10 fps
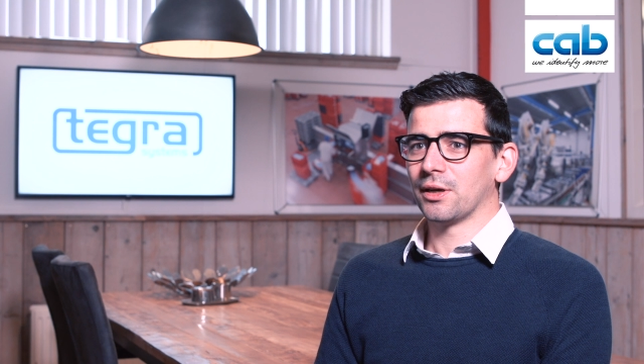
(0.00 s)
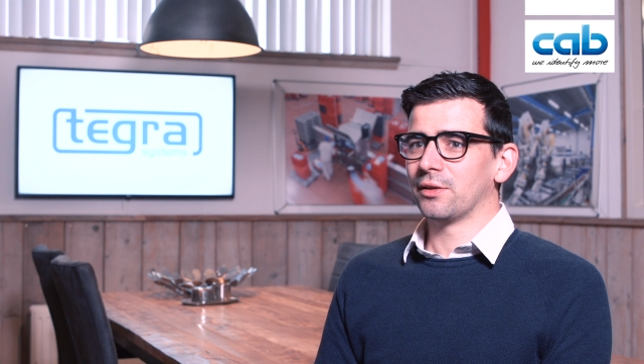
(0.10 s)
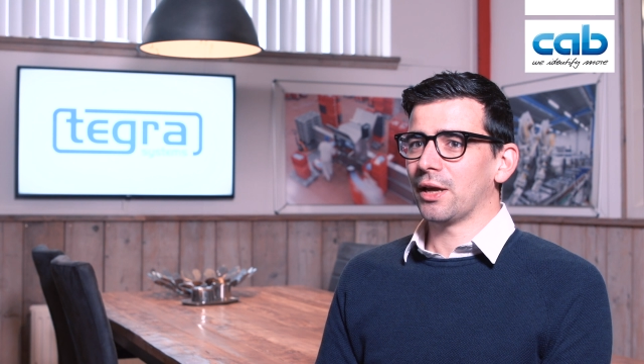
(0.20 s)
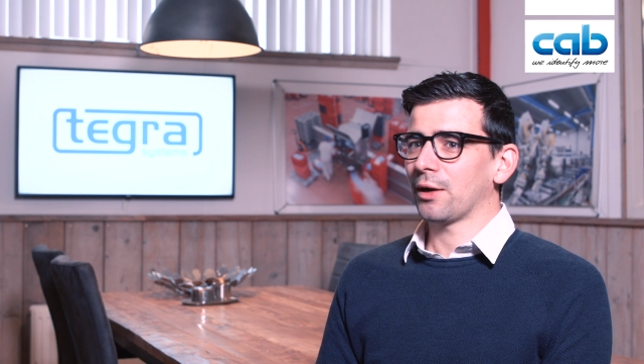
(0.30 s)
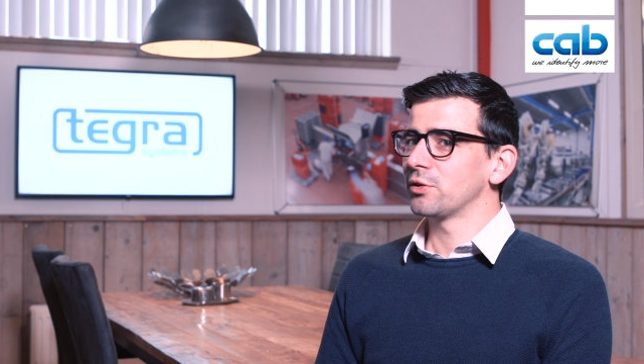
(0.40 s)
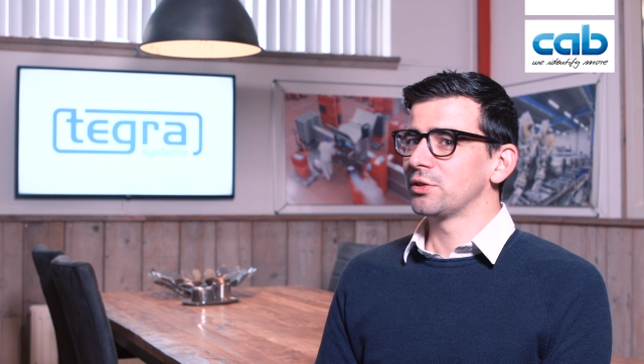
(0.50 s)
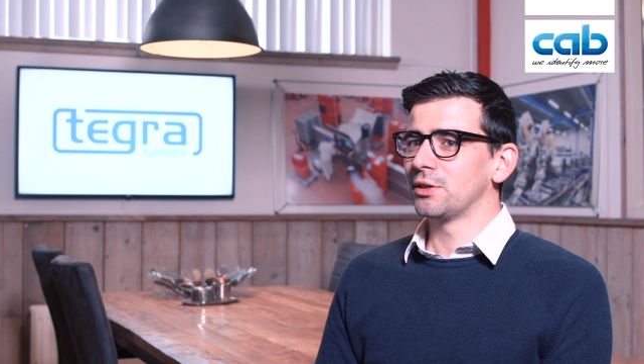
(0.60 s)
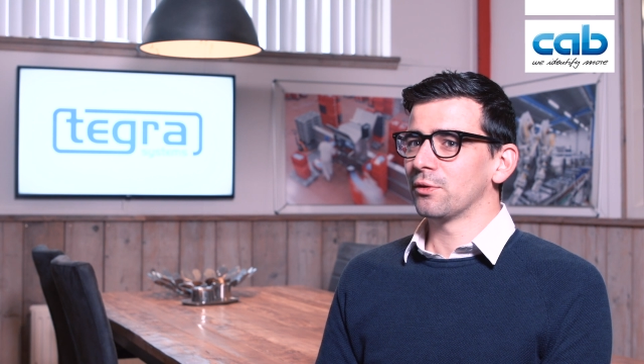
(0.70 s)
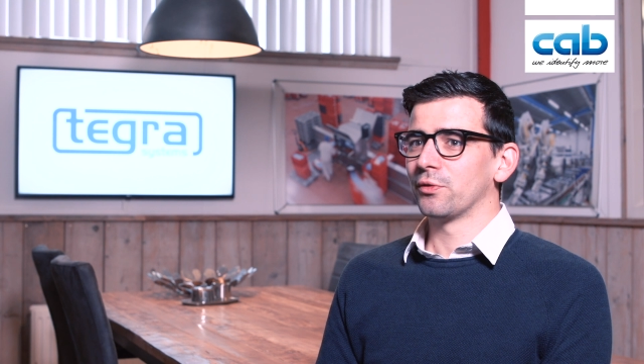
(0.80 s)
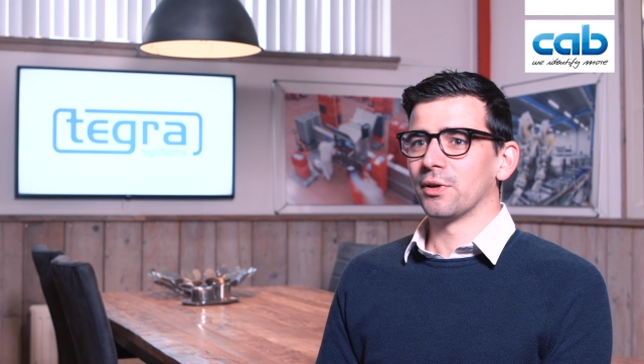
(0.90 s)
And the
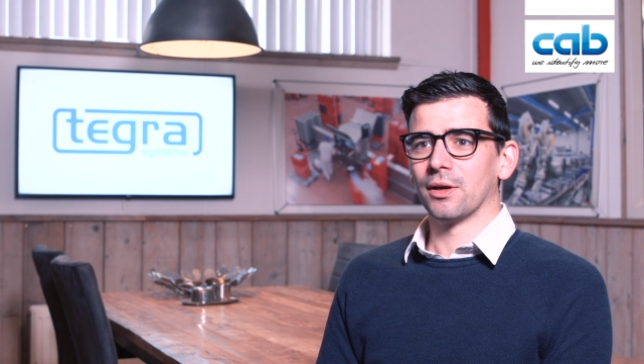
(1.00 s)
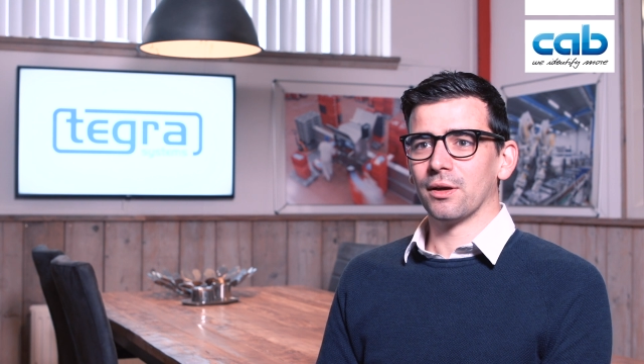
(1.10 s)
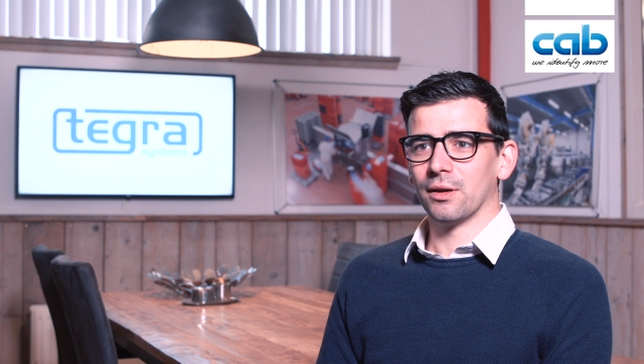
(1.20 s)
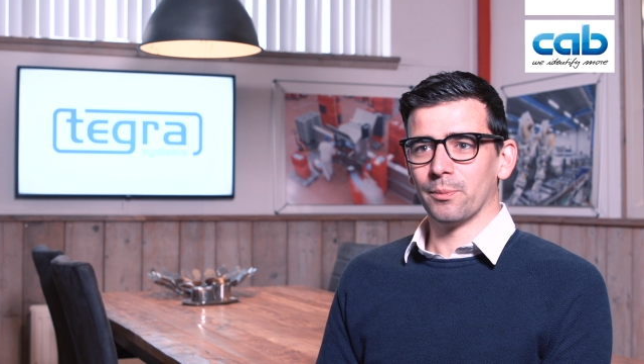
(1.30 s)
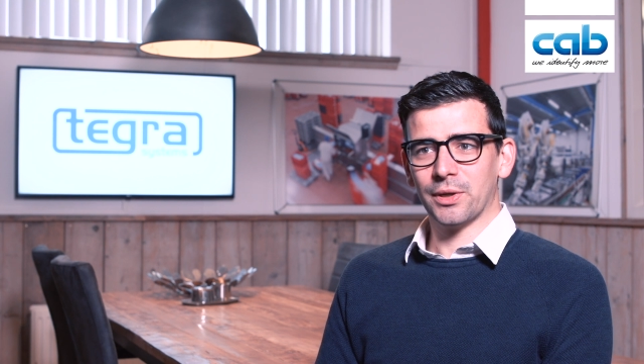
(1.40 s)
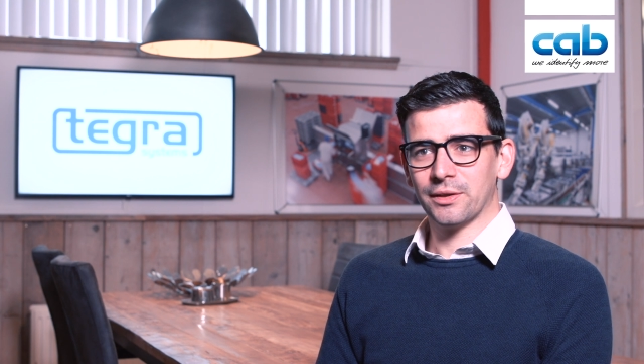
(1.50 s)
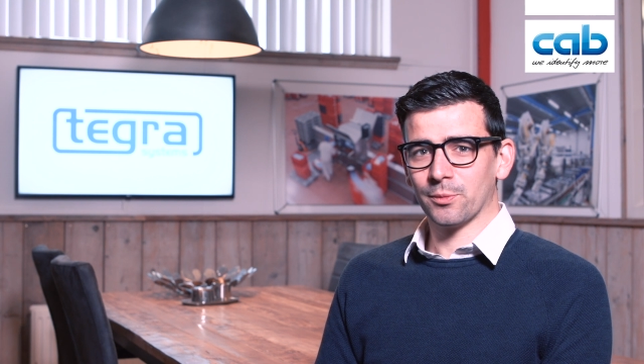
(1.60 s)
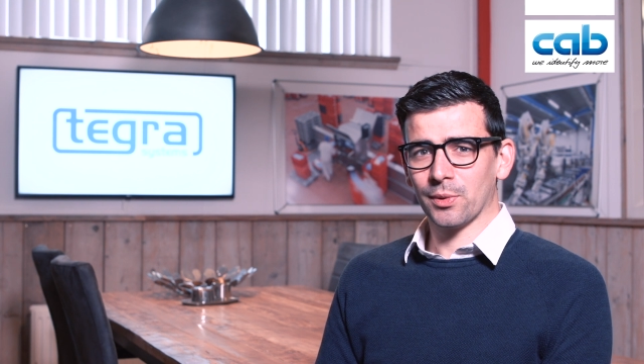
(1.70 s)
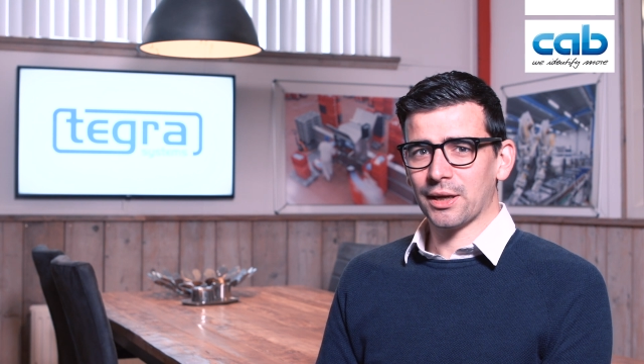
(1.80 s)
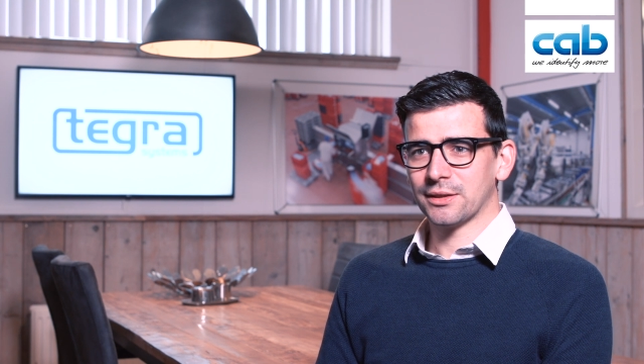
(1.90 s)
accuracy of the print and
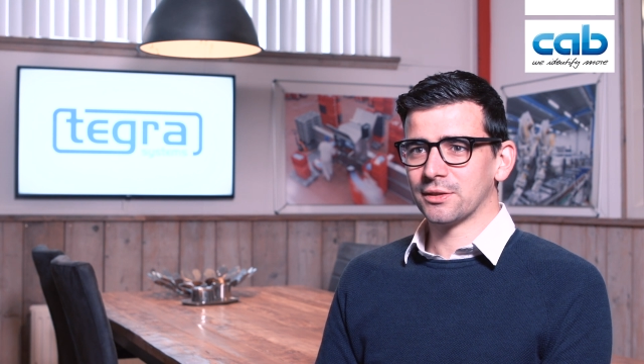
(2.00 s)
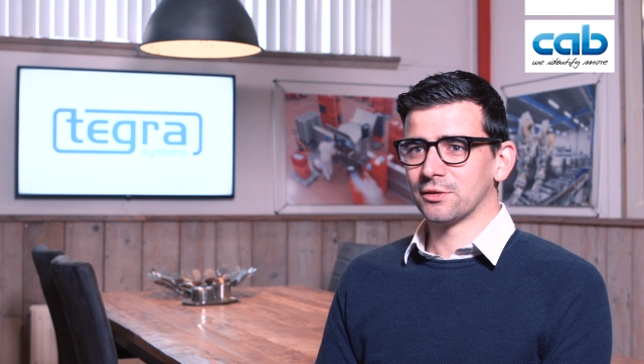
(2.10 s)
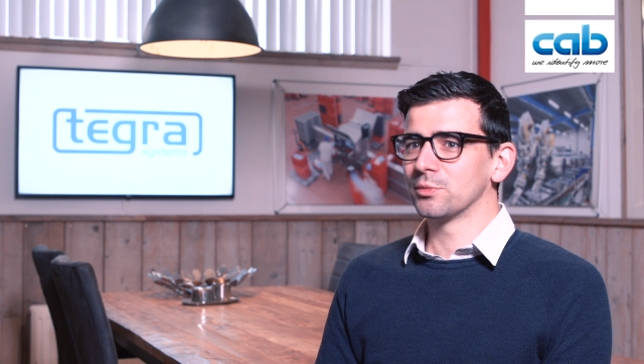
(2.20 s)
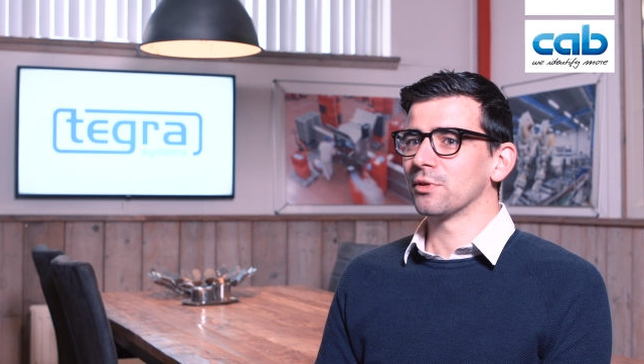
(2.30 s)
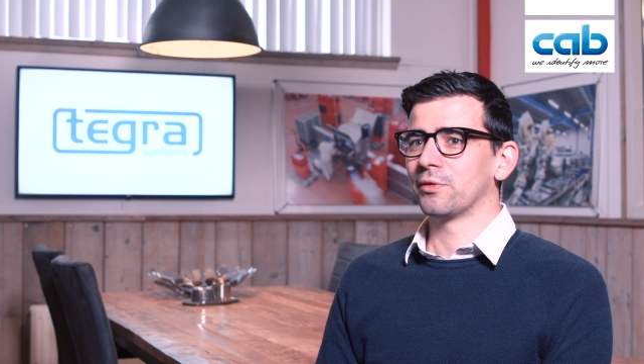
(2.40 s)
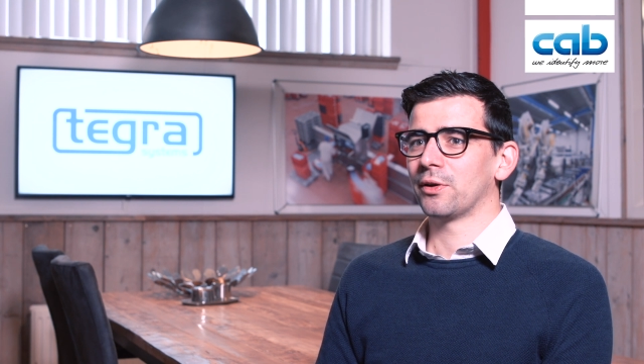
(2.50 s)
apply systems are